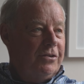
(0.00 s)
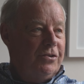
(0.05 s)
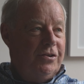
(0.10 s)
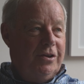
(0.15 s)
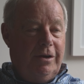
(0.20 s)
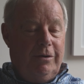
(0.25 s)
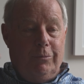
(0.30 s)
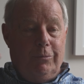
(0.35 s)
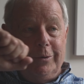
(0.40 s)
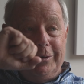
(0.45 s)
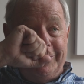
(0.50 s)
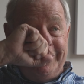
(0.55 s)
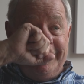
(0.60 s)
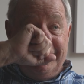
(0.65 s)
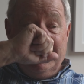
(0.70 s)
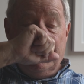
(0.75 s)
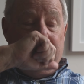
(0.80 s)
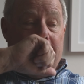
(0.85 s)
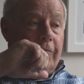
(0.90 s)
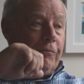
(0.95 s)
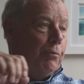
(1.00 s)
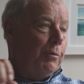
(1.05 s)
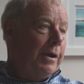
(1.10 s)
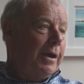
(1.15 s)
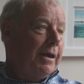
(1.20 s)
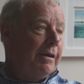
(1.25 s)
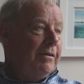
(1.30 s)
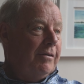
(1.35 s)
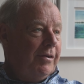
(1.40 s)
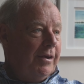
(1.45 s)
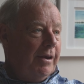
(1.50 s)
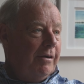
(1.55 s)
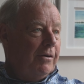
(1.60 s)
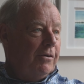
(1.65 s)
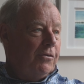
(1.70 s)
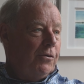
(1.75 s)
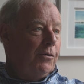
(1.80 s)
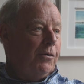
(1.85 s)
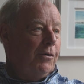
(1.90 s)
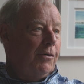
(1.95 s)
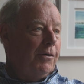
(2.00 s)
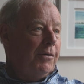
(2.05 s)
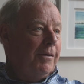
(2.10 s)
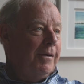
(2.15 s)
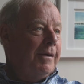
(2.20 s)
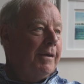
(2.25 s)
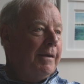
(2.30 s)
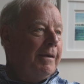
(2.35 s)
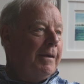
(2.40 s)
She would sing if we had Tina Turner